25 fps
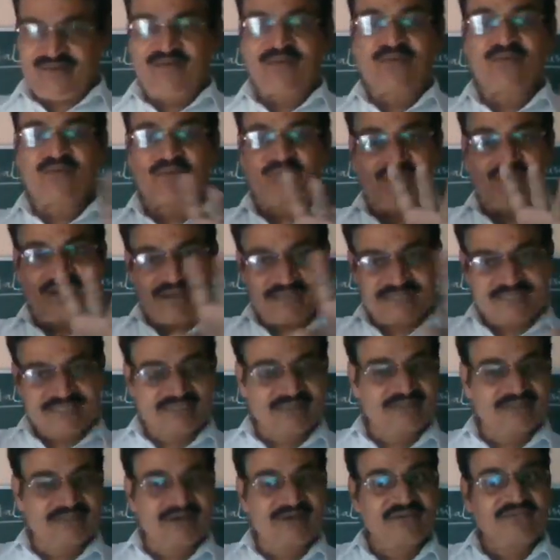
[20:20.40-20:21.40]

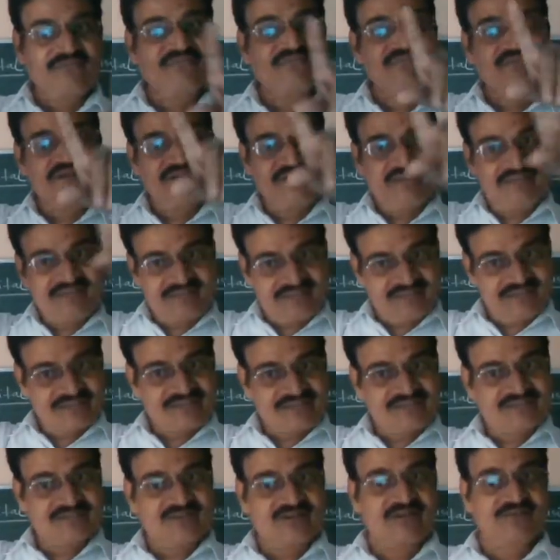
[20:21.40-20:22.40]
watched the
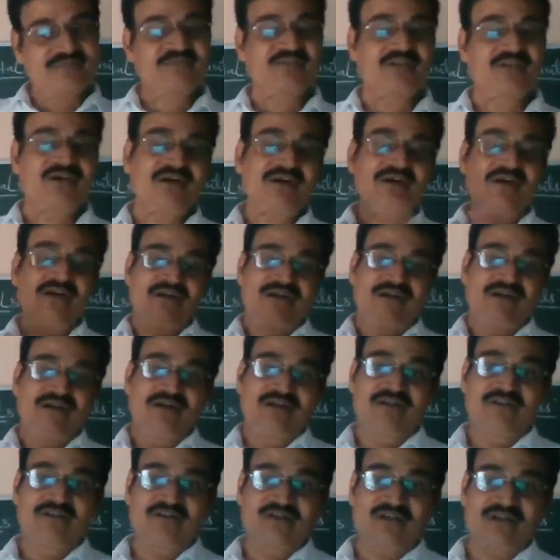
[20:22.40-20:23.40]
frontiers of the
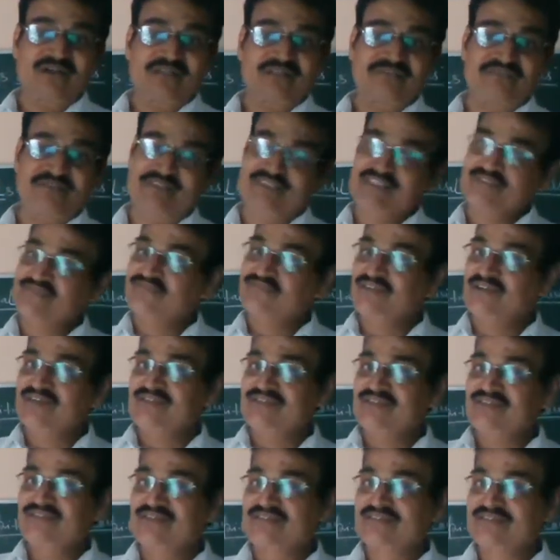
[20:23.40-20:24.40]
northwest
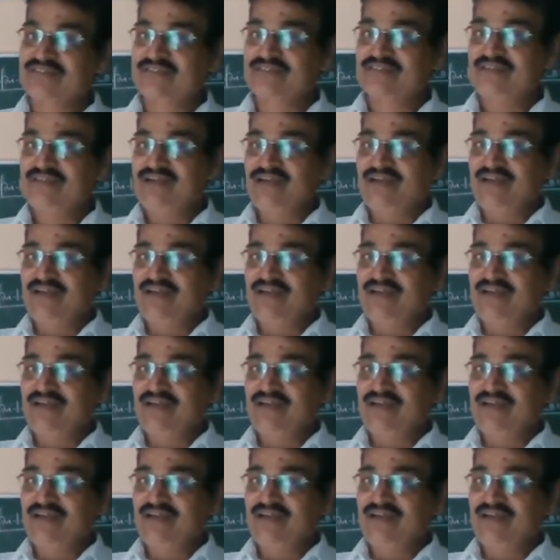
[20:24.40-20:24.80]
frontiers